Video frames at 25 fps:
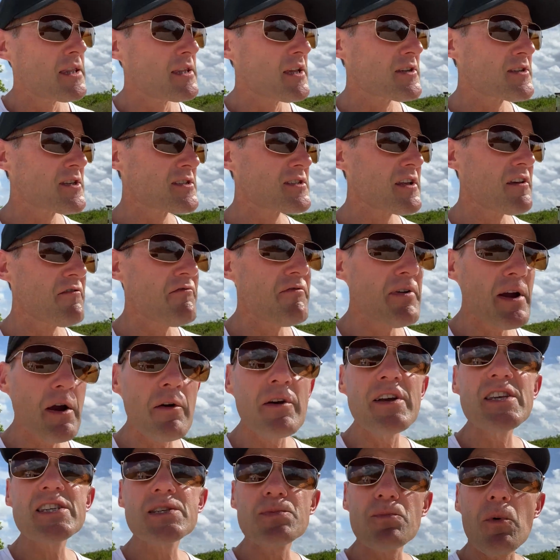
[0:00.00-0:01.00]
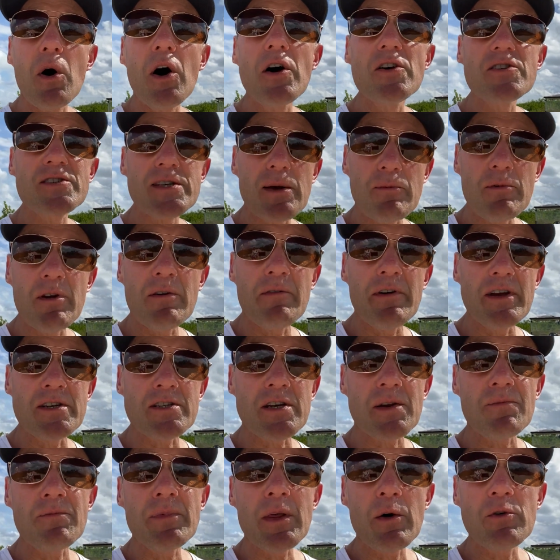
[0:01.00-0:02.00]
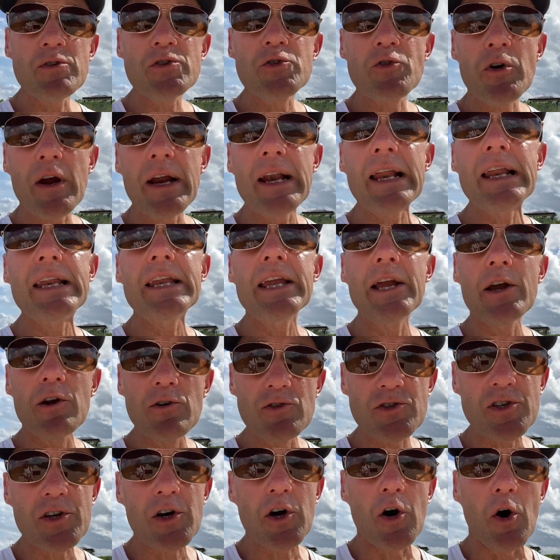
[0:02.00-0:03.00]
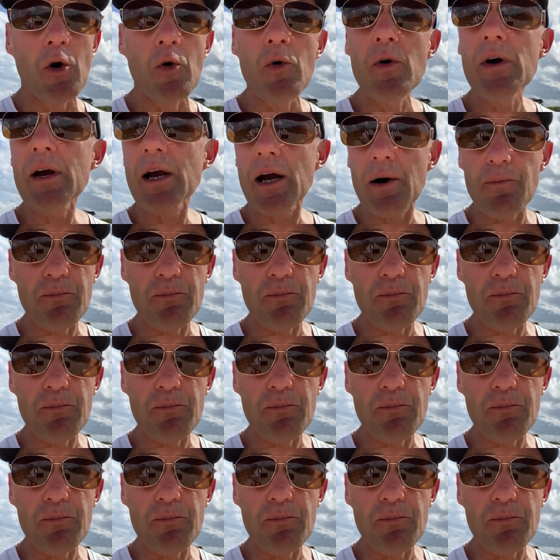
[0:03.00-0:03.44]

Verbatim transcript: This is a very small subdivision that was created years ago,